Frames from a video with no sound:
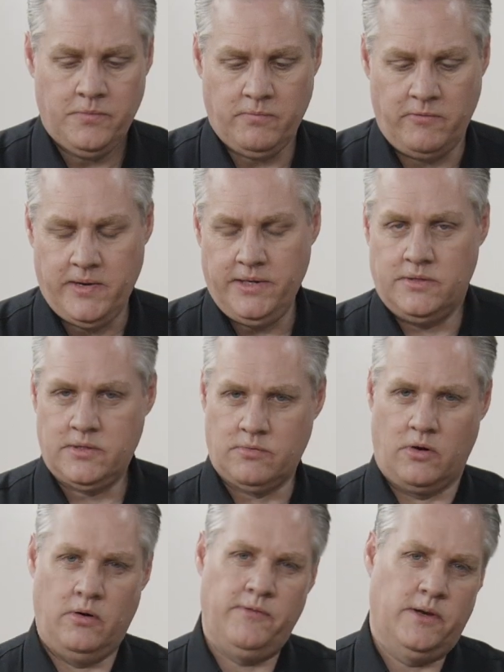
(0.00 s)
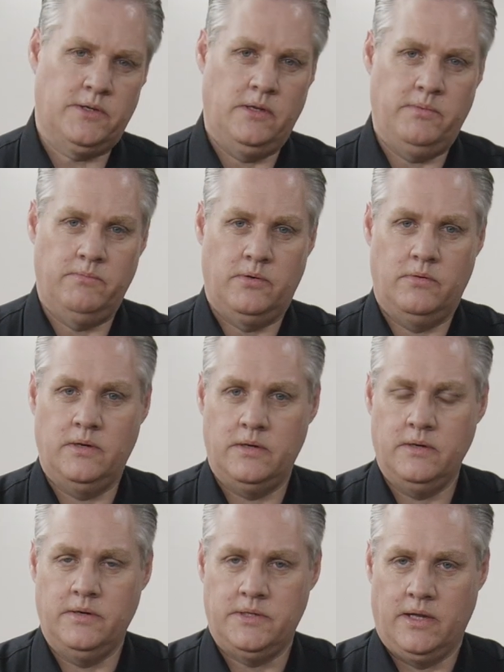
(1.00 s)
we've made the scroll function a little bit more
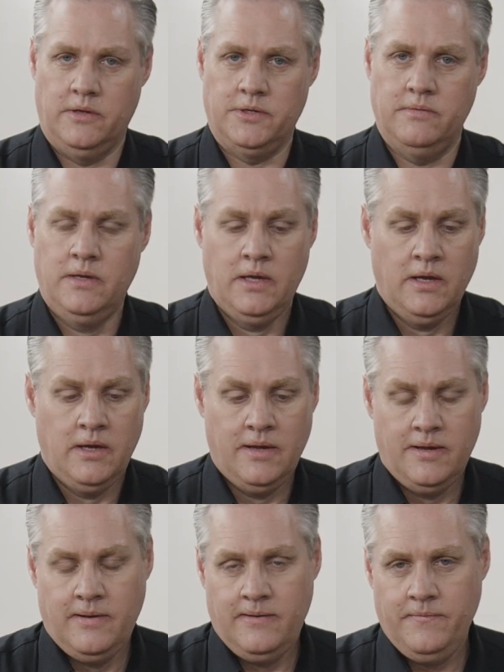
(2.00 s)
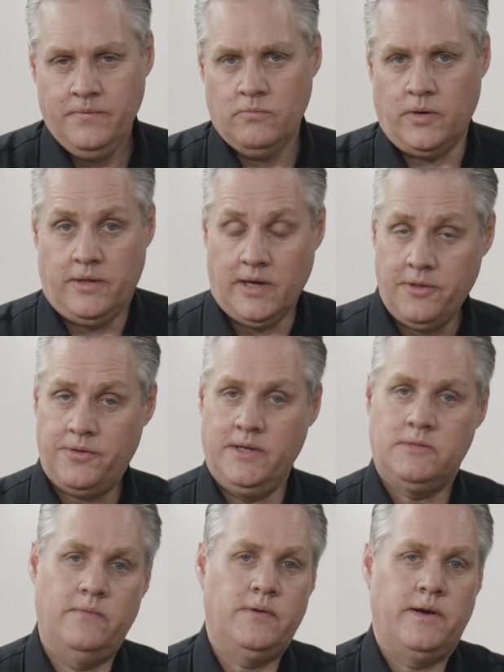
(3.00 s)
intelligent. One of the other
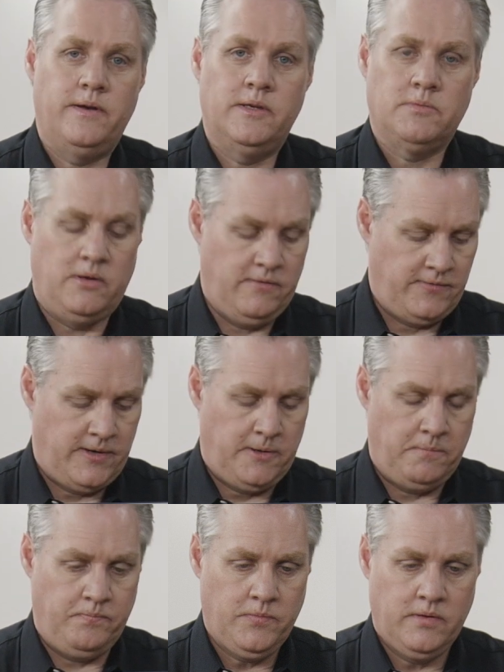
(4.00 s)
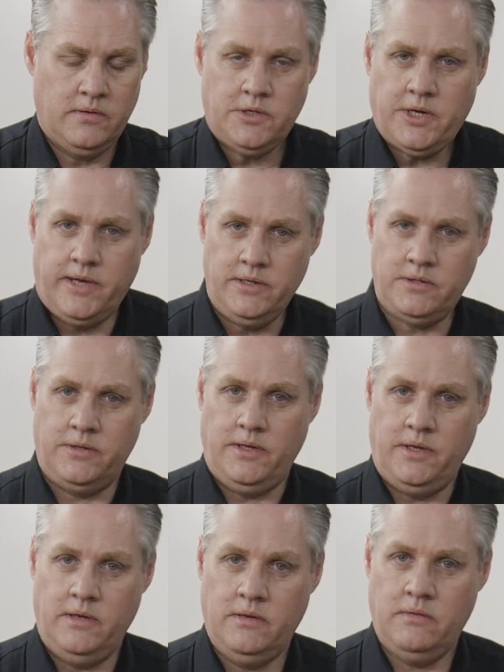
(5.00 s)
things we've done is we've changed
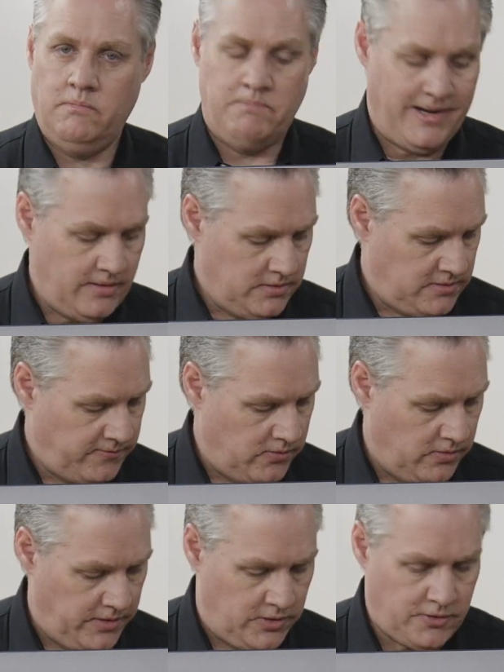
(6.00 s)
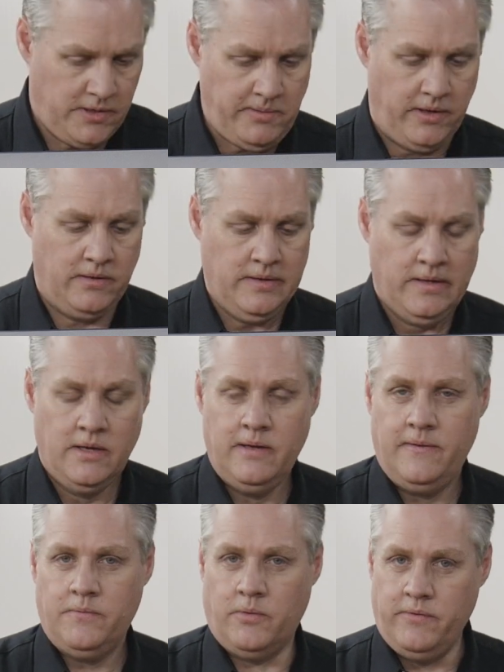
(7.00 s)
the buttons for the trimming.
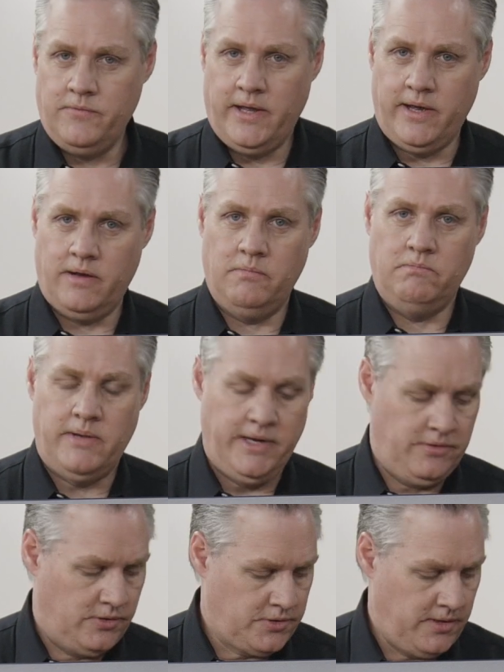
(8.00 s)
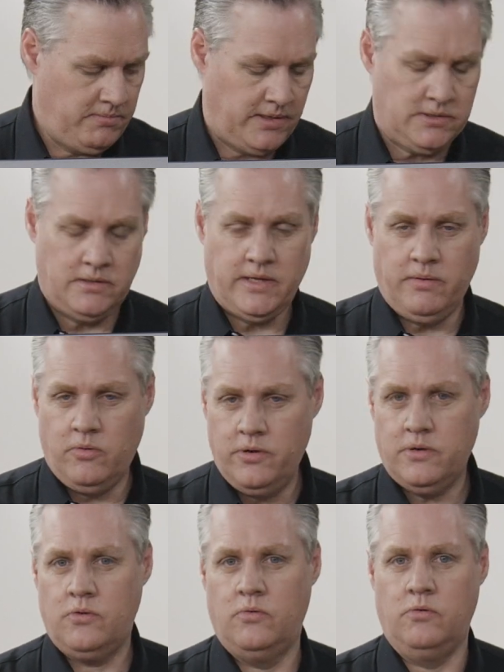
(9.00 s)
We've now made the trim buttons. They were
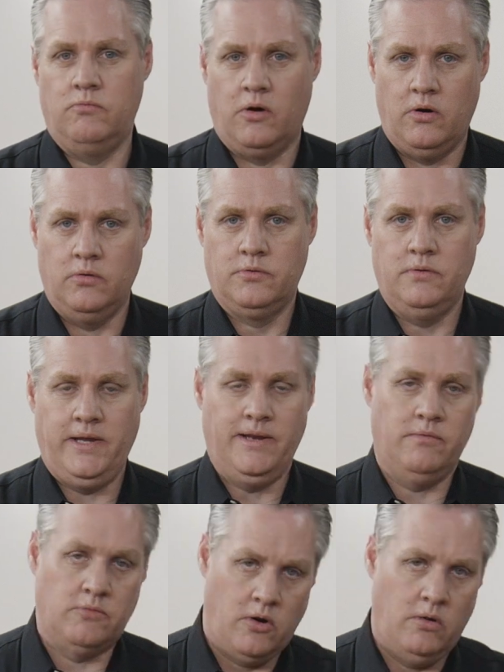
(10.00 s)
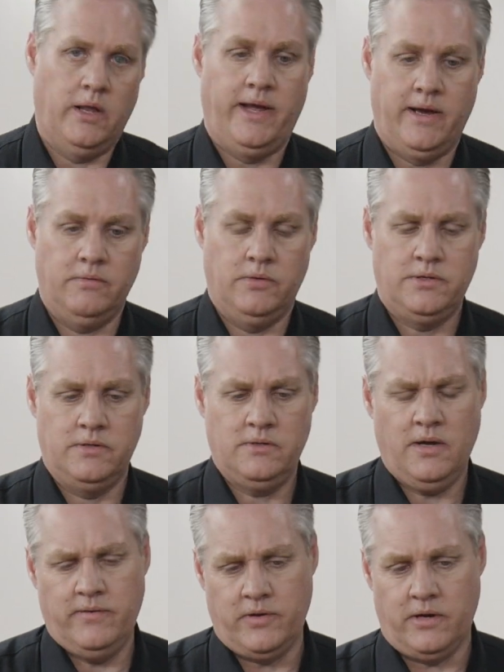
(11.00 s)
called roll in, roll out, which is
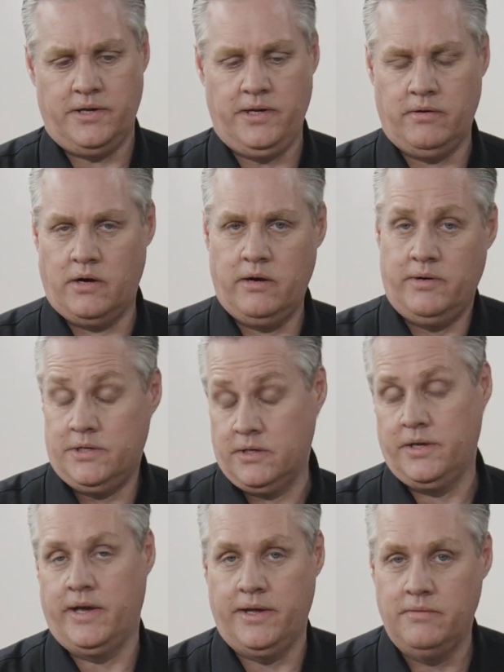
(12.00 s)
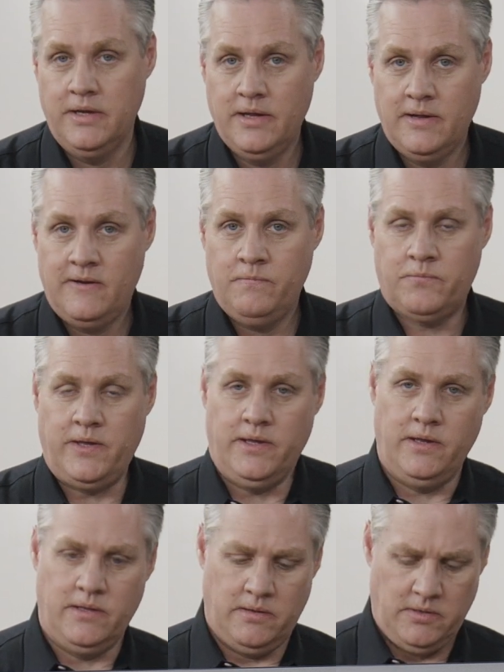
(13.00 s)
kind of an idea I originally had,
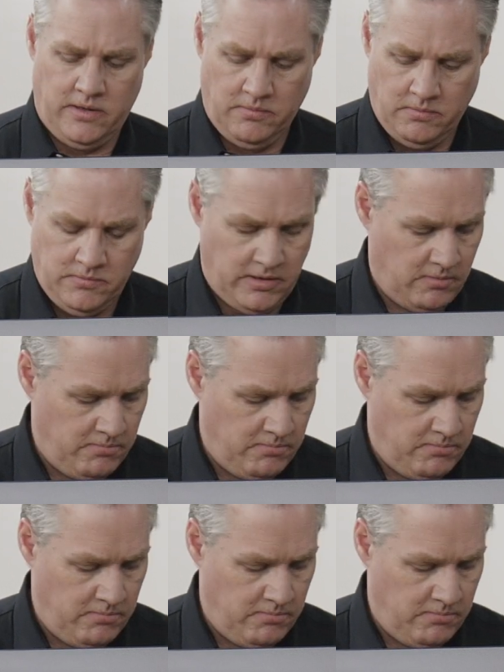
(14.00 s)
thinking that they were